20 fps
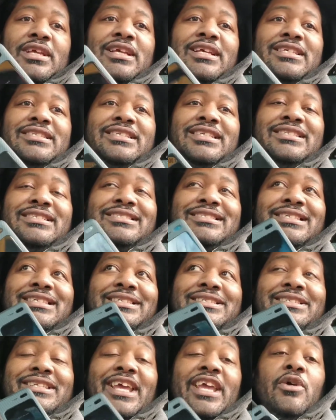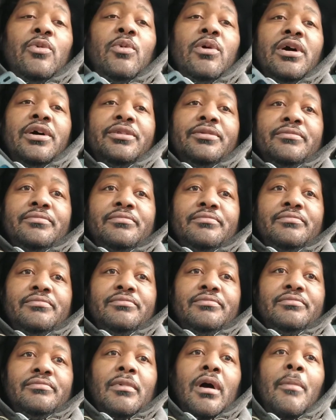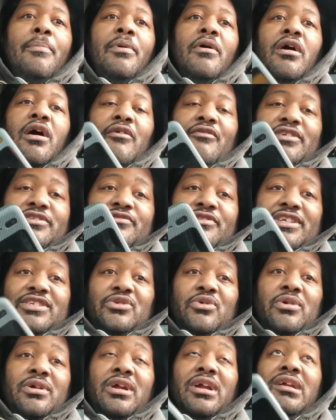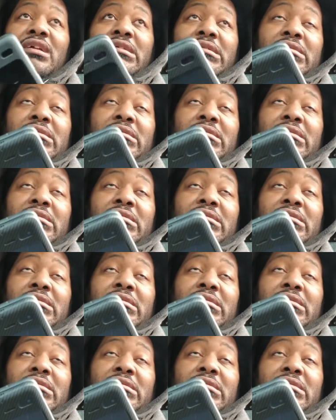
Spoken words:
since day one of its release, or